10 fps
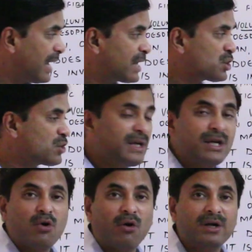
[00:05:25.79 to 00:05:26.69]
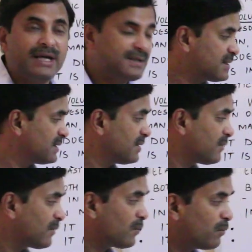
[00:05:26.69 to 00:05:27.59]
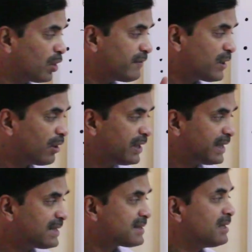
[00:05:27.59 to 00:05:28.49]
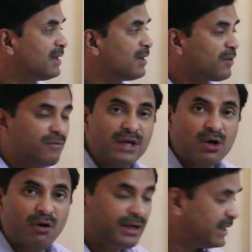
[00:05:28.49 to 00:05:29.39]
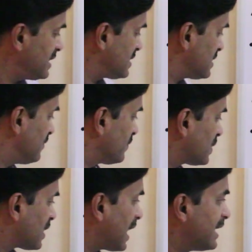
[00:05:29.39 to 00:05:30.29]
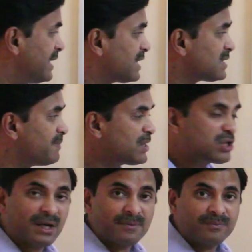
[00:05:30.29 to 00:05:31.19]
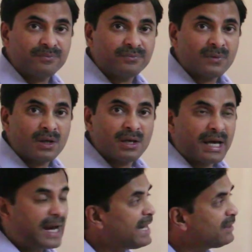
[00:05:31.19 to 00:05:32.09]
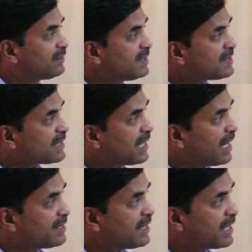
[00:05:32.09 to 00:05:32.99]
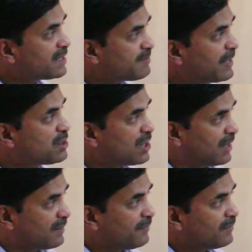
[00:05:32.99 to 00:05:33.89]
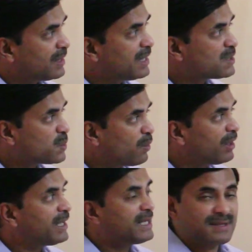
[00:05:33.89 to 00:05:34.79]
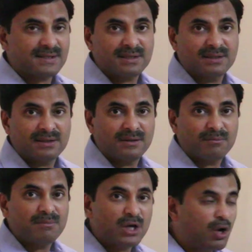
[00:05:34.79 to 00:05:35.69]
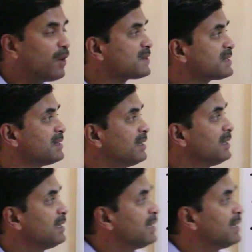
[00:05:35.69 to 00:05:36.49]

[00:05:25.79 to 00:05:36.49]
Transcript: actually called as, what we call it as? We call it as cardiac sphincter. And this cardiac sphincter is called as, because